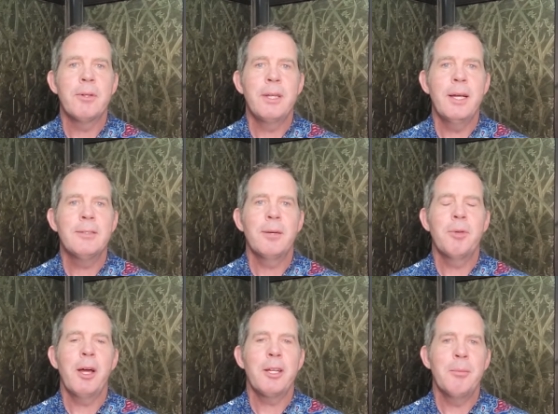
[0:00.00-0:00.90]
And yes, I'm
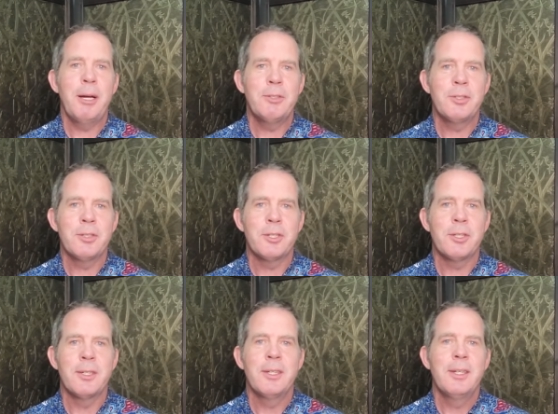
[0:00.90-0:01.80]
talking about
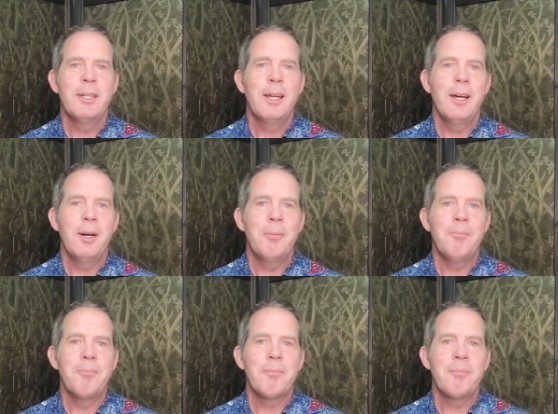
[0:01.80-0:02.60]
sugar. Um,